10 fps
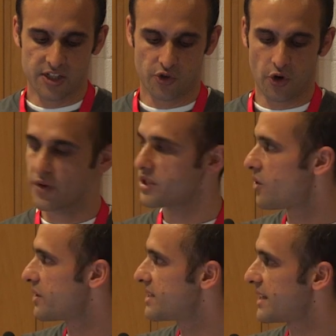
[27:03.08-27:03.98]
a service.
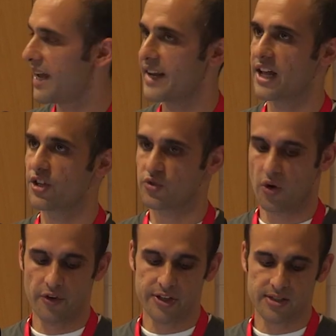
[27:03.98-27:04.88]
So this is a Knative
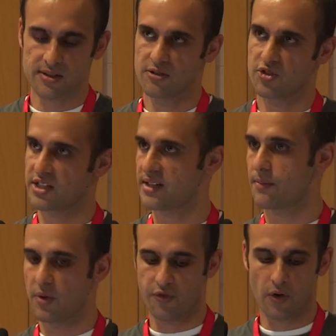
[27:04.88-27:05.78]
service, just
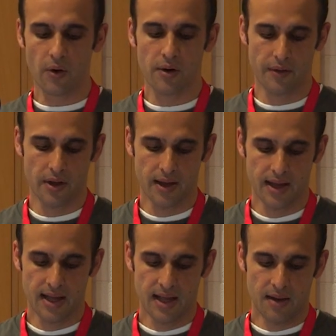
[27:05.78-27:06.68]
like before.
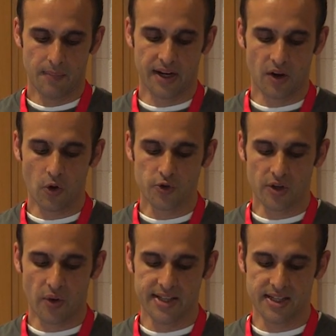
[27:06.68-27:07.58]
But it also
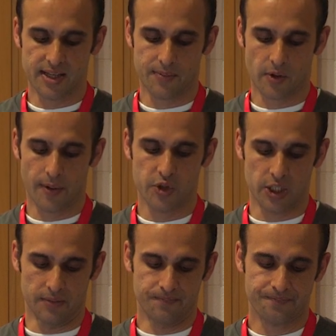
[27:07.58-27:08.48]
creates a subscription.